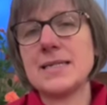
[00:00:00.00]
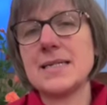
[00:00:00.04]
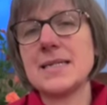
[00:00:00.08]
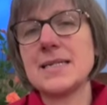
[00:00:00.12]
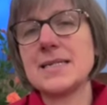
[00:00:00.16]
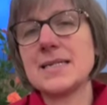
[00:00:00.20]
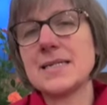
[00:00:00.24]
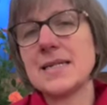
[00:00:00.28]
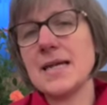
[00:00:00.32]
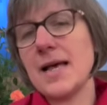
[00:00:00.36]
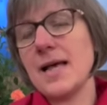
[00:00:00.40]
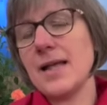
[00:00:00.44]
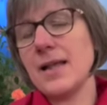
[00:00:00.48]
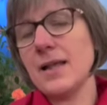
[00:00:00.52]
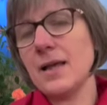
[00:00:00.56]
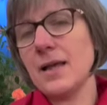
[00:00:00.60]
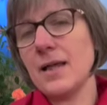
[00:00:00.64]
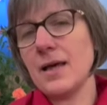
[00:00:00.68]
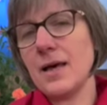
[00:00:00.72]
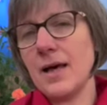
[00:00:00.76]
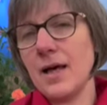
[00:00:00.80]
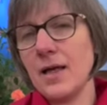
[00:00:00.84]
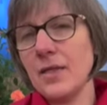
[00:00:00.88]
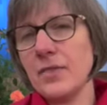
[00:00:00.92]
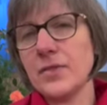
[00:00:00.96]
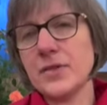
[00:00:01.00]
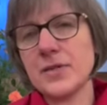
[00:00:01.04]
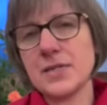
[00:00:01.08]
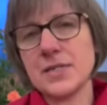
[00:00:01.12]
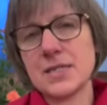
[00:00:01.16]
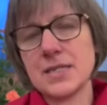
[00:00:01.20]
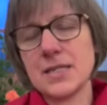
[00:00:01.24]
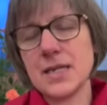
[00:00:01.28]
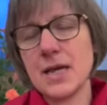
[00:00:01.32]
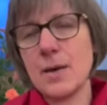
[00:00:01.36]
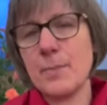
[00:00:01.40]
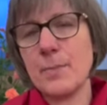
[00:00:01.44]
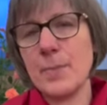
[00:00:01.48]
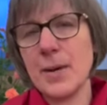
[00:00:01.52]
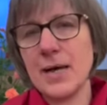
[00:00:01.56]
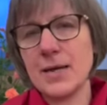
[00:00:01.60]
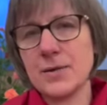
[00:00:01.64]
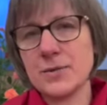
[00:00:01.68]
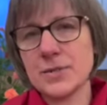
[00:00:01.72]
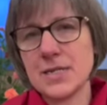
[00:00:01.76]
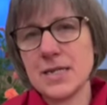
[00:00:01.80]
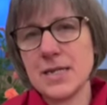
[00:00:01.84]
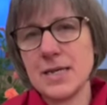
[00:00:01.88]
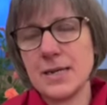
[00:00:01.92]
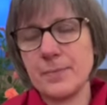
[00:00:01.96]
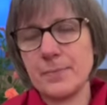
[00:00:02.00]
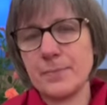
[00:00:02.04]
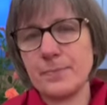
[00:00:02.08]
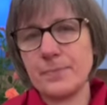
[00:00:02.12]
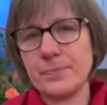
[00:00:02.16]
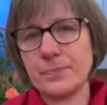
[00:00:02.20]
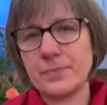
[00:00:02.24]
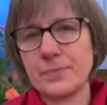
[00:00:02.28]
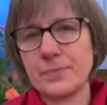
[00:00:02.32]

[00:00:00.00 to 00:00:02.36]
to tell others about him.